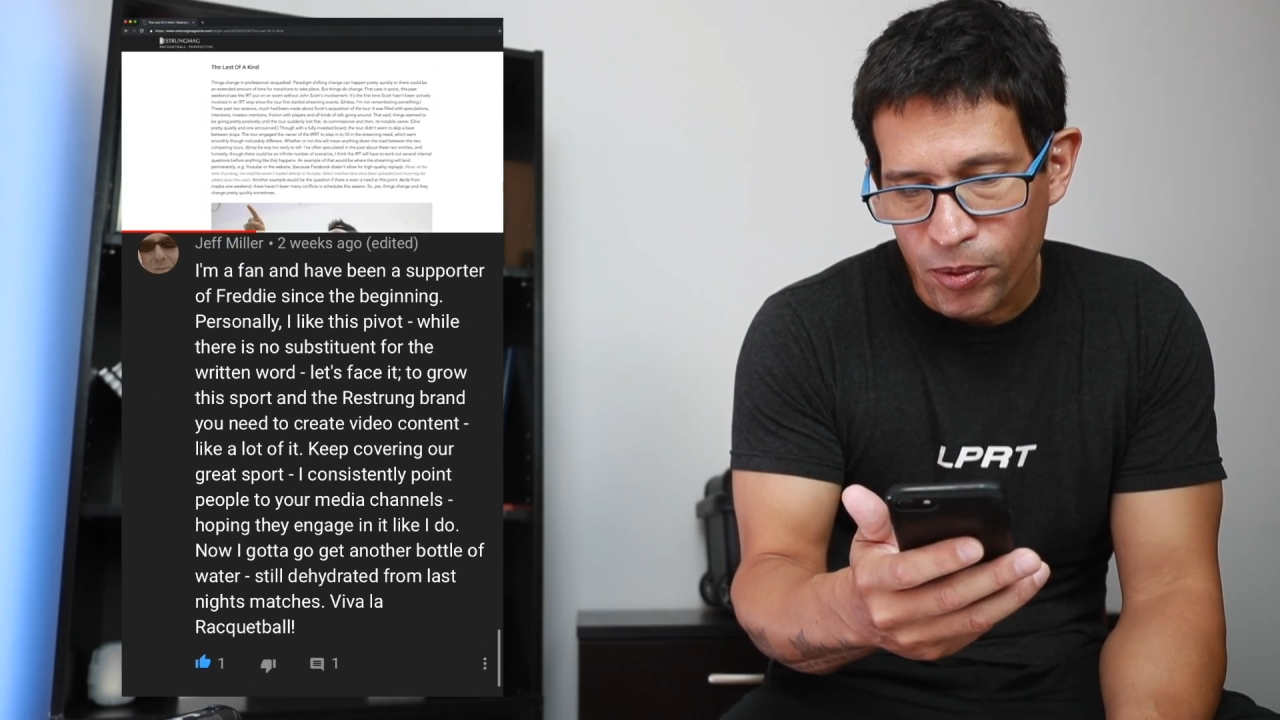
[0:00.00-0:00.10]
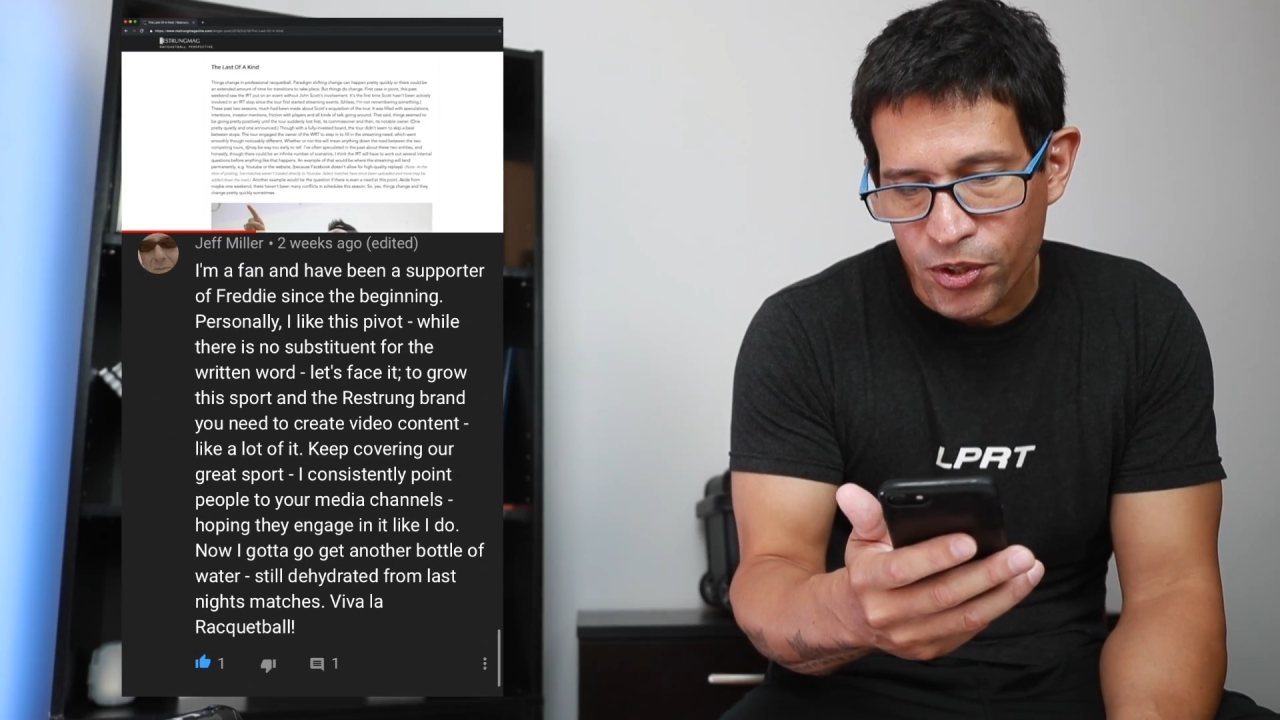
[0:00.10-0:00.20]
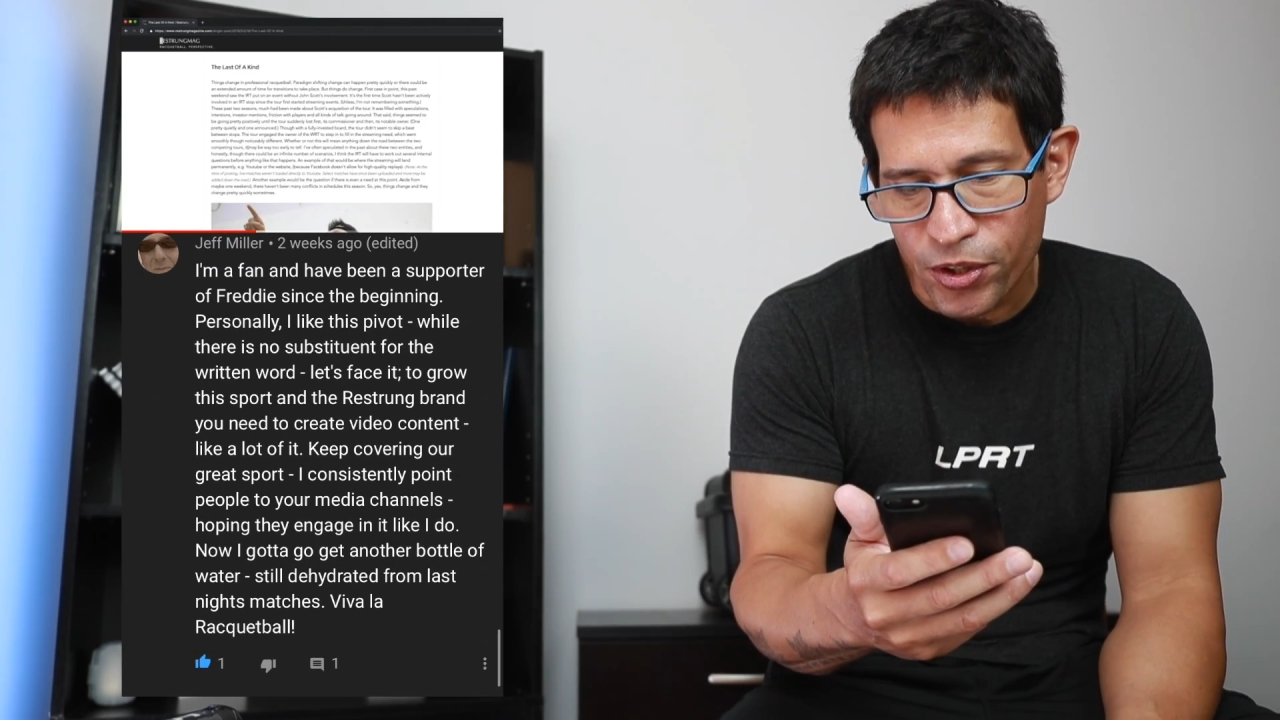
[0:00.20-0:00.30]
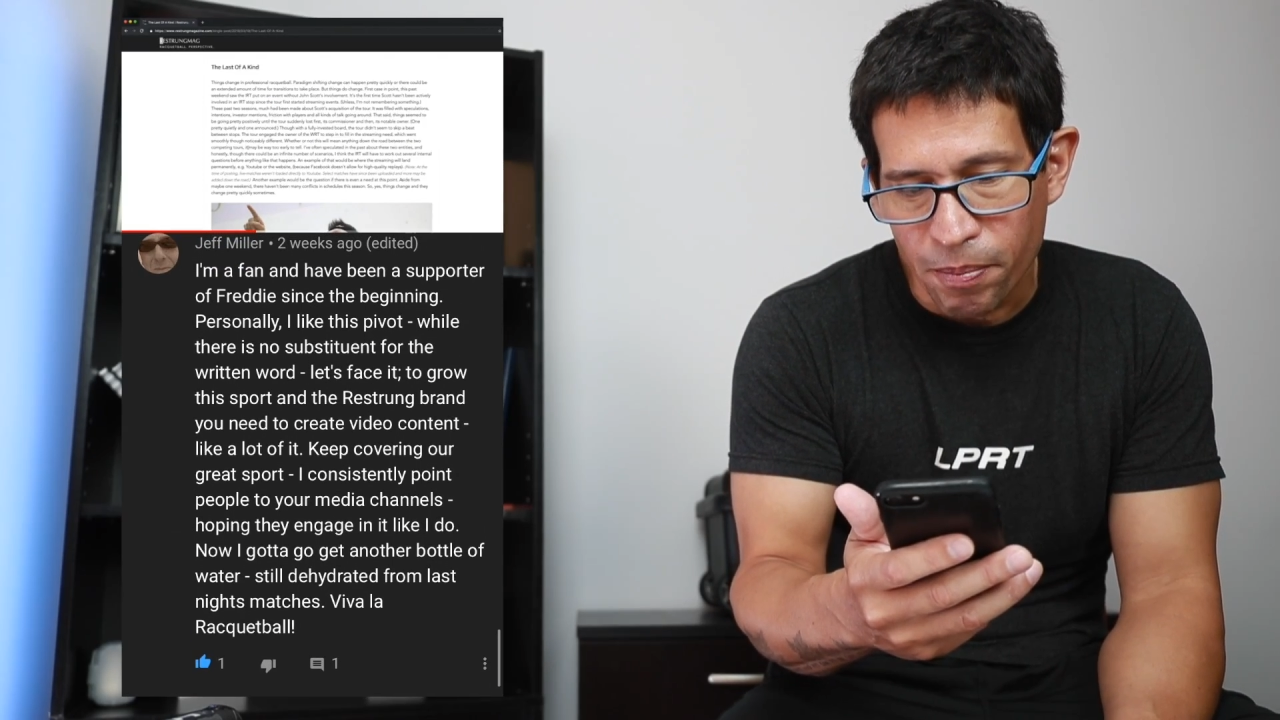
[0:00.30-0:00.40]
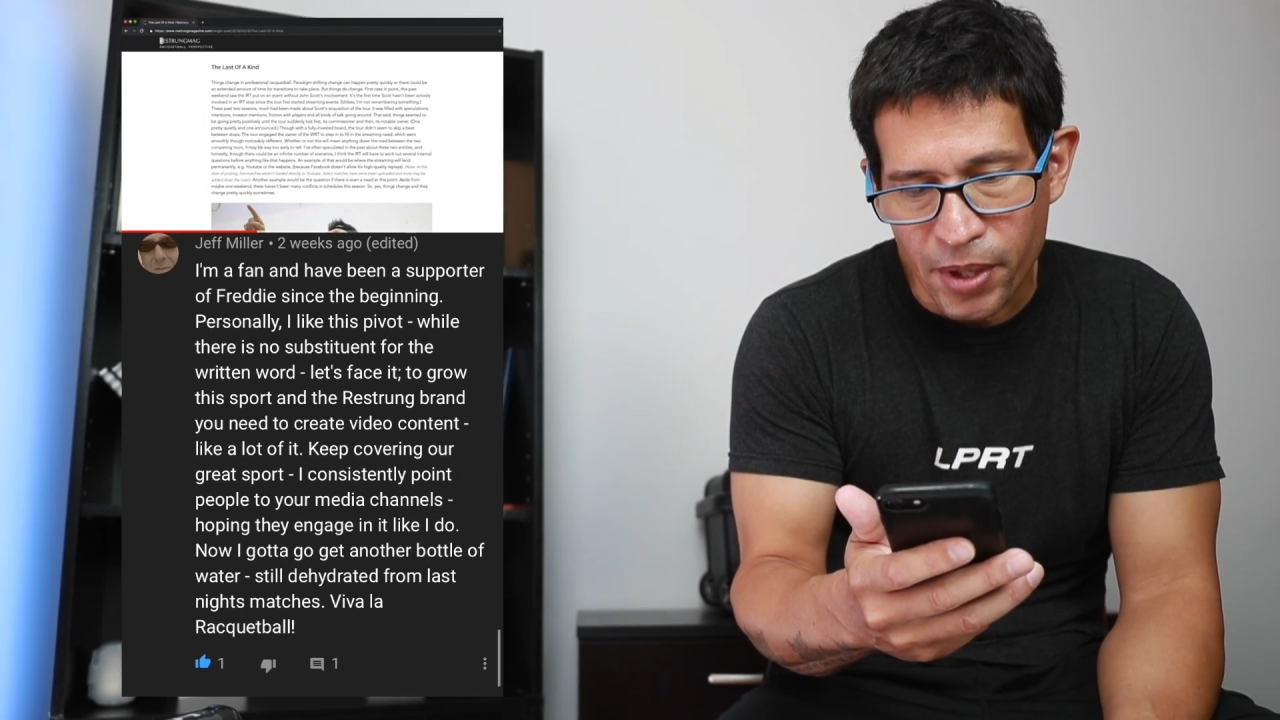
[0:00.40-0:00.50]

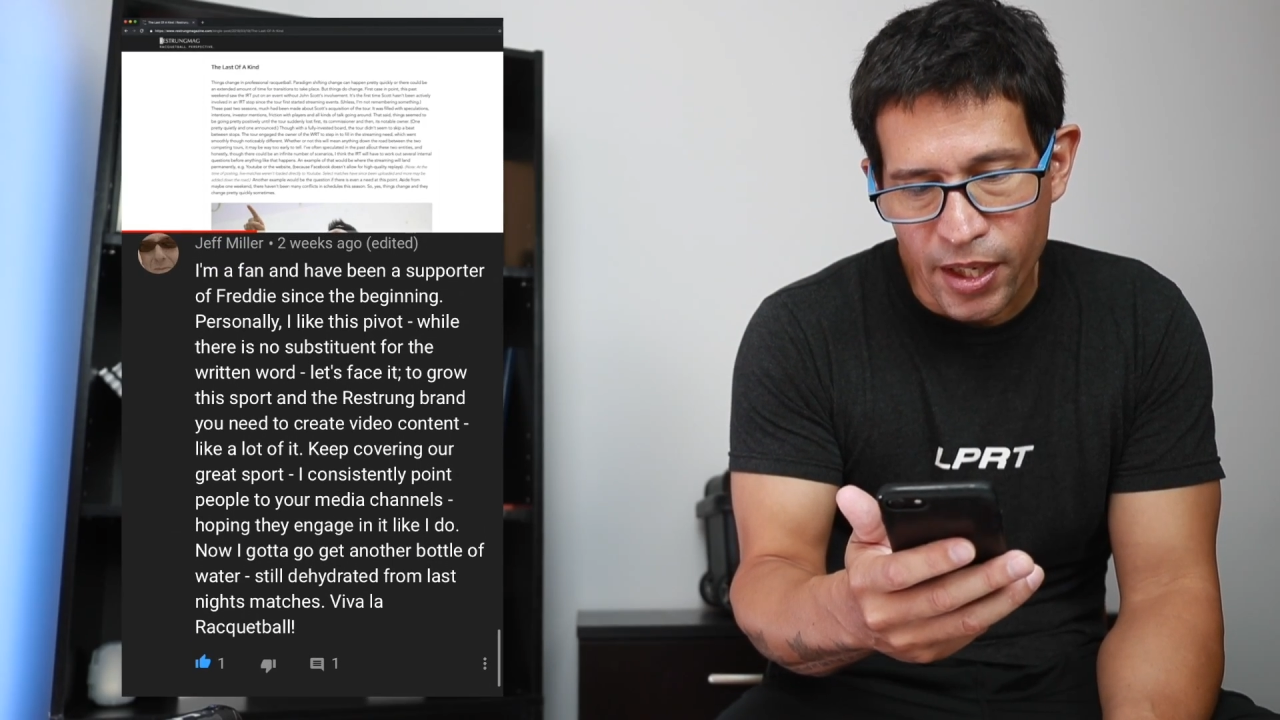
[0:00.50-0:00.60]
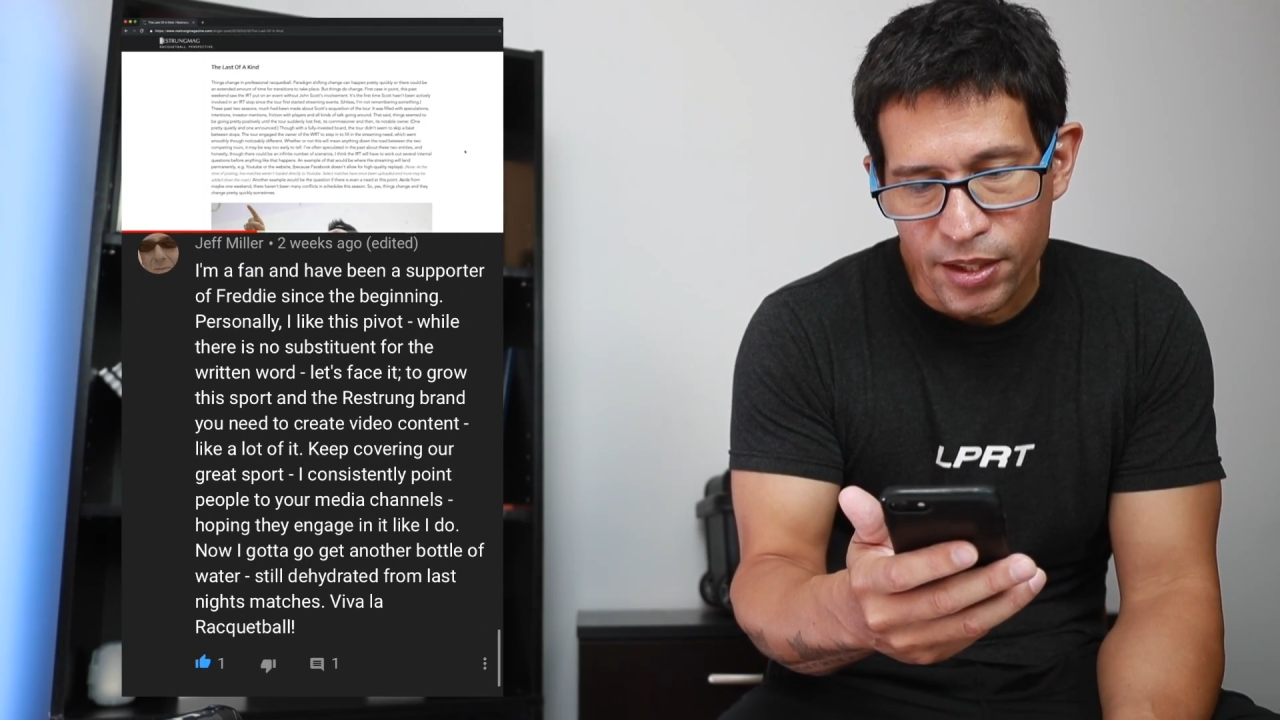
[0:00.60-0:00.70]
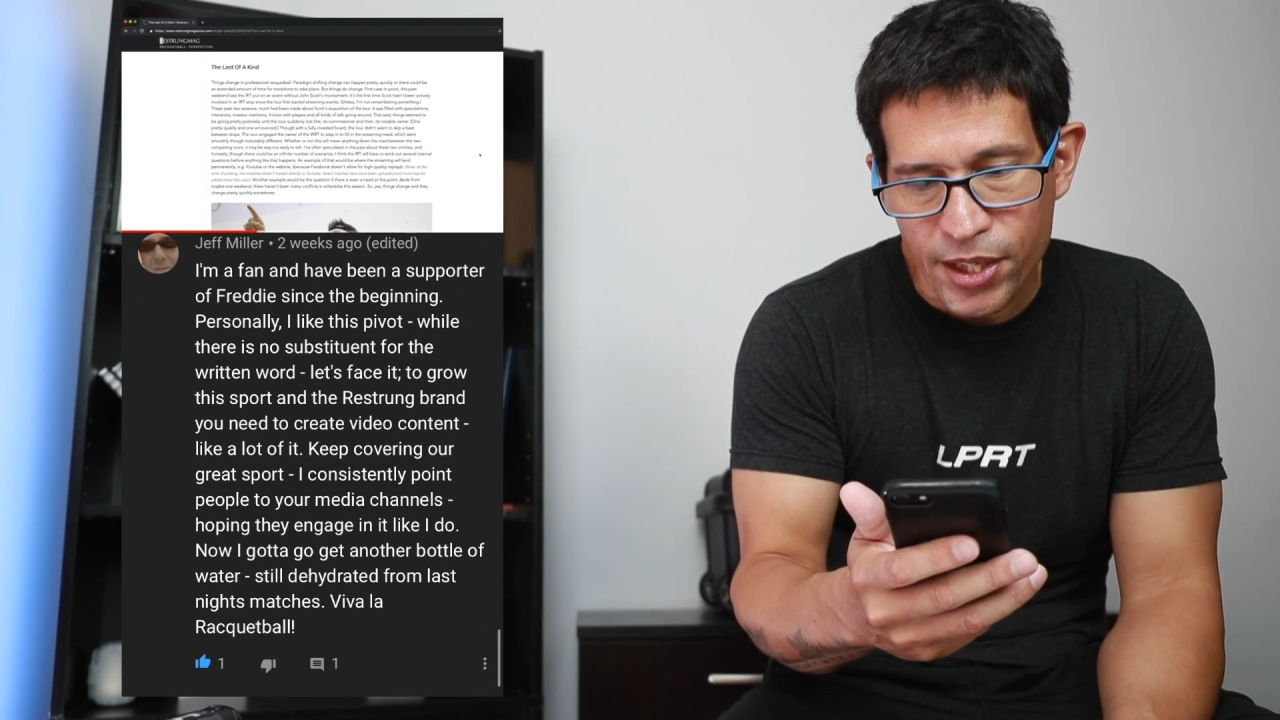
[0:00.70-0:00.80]
to your media